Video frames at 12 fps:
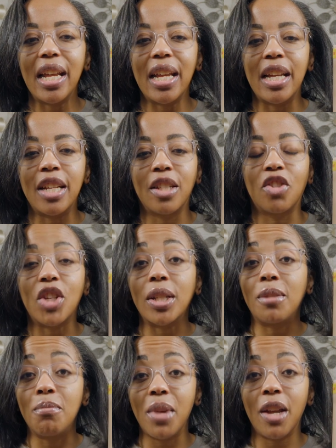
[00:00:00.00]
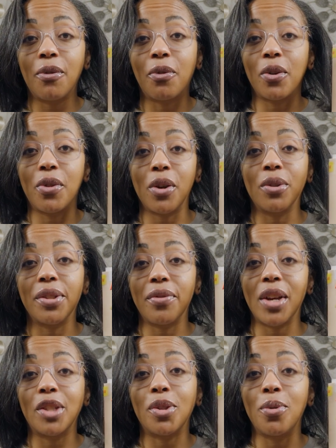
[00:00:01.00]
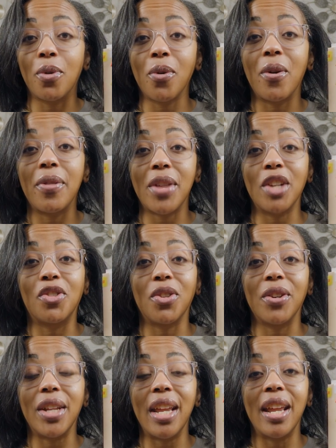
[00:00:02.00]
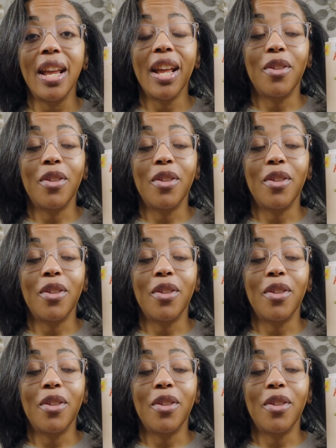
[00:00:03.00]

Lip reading: is just meant for those of us who are on that journey,